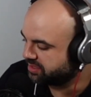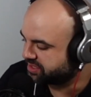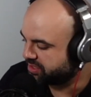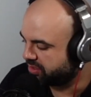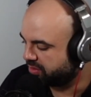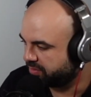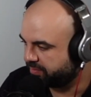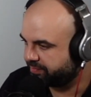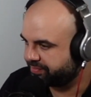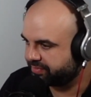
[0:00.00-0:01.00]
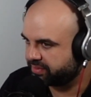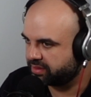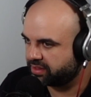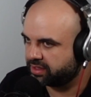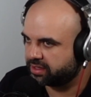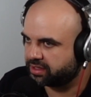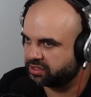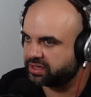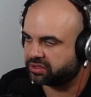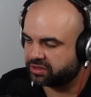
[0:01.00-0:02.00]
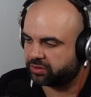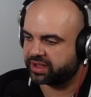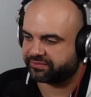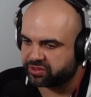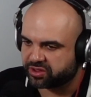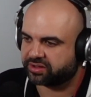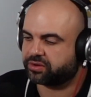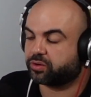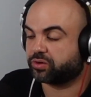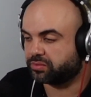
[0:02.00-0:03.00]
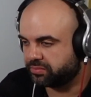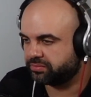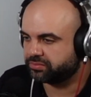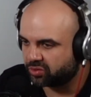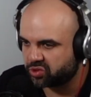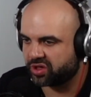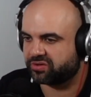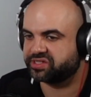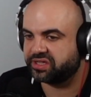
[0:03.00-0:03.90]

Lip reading: So you need to know every genre, or most genres.